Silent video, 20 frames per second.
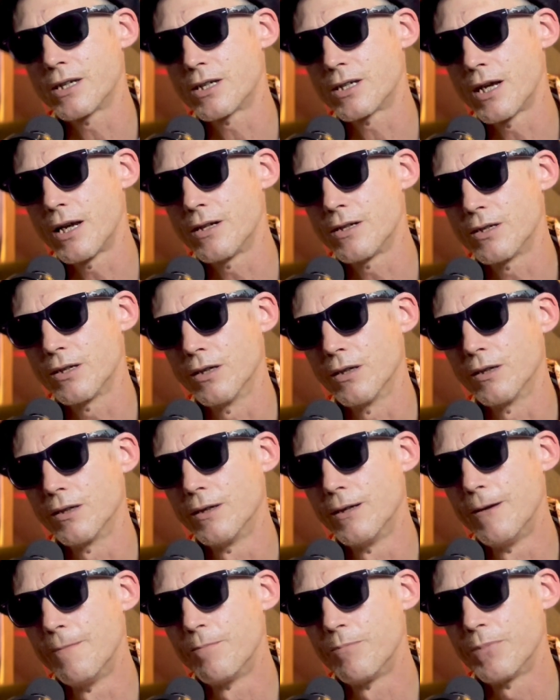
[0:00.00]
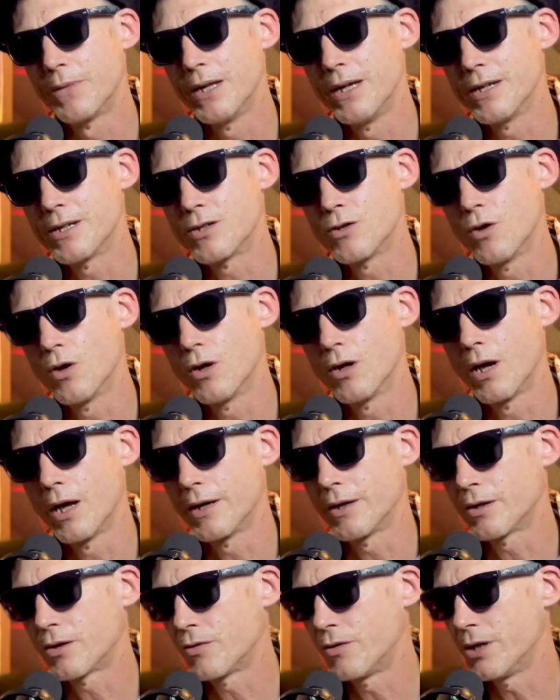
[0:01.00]
center, it's not
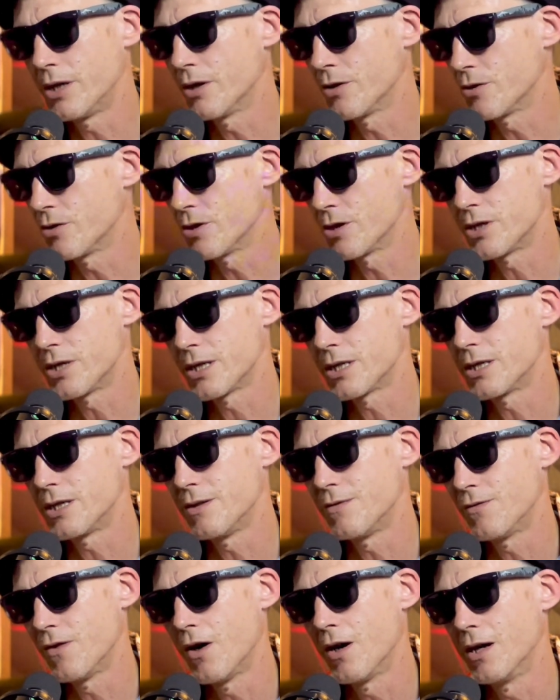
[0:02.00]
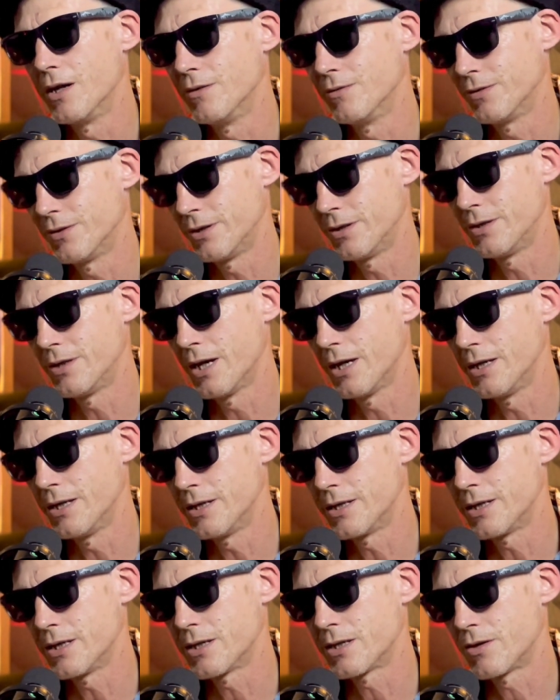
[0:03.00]
like 365
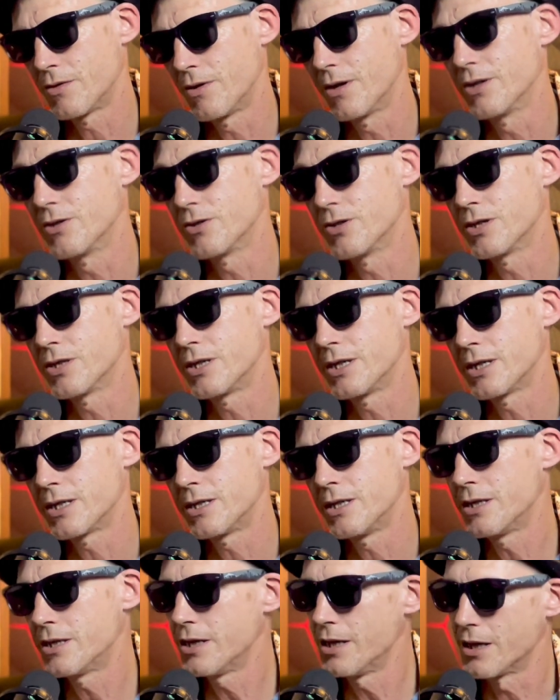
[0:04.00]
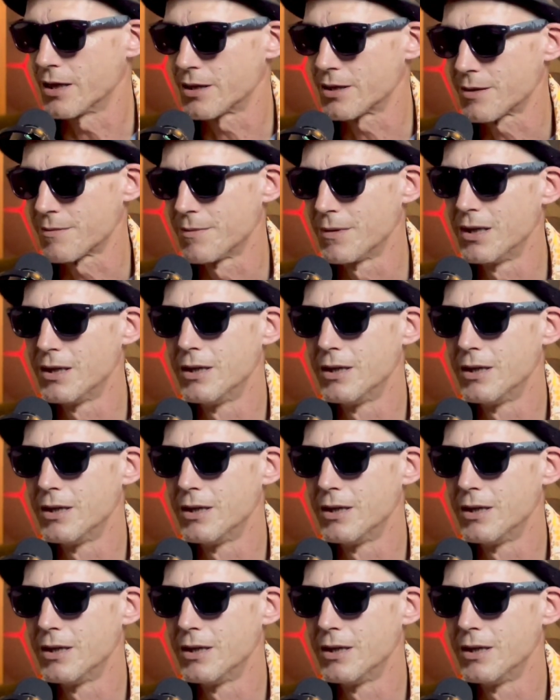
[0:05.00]
days, it's 366.